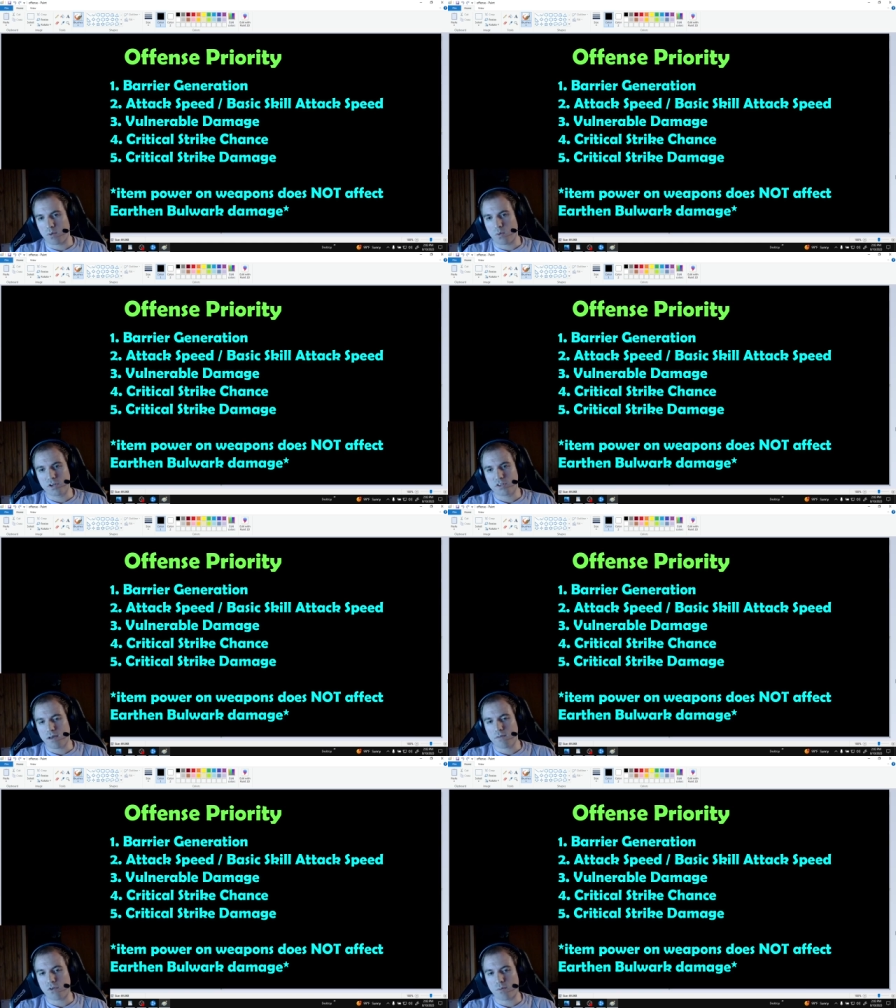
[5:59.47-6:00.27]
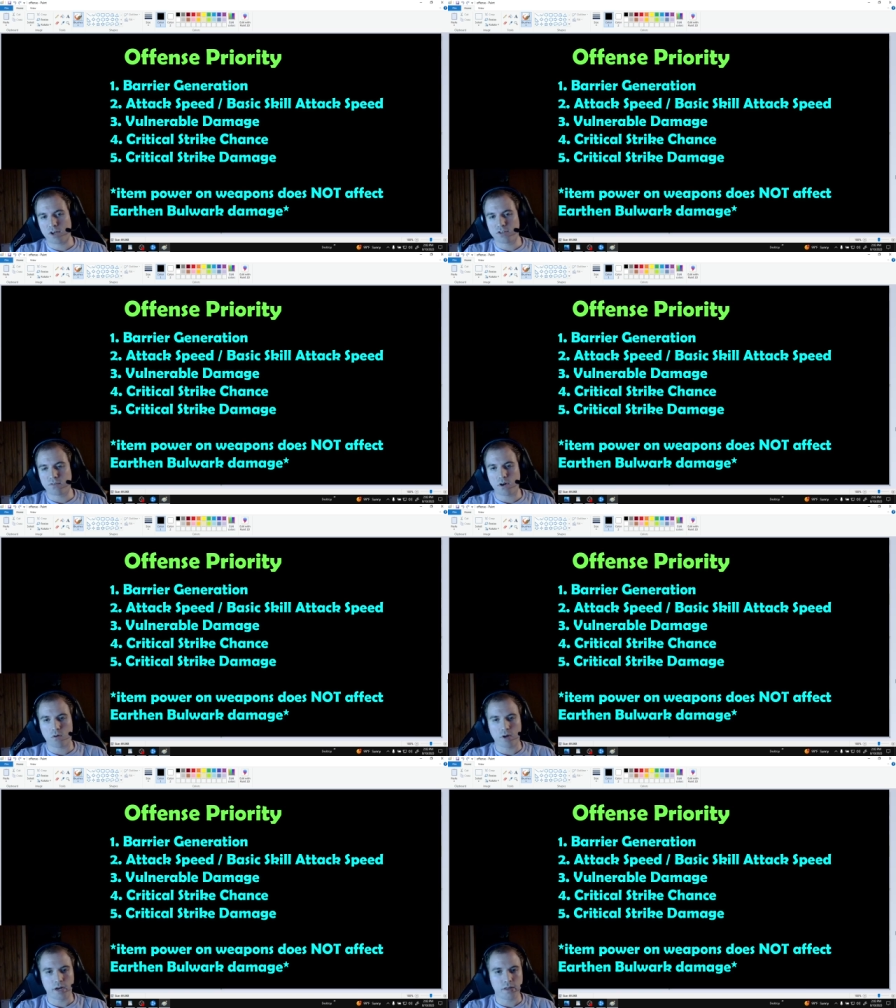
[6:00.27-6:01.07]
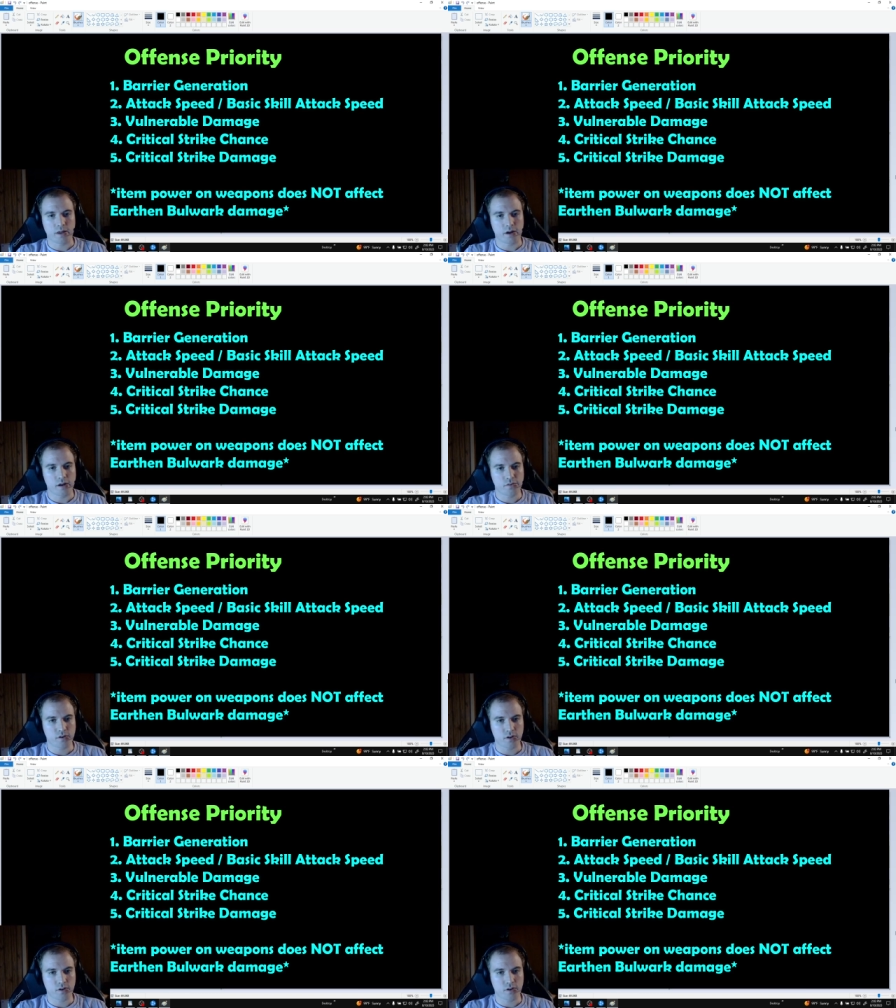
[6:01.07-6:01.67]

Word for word: but we just have so much of it already that it isn't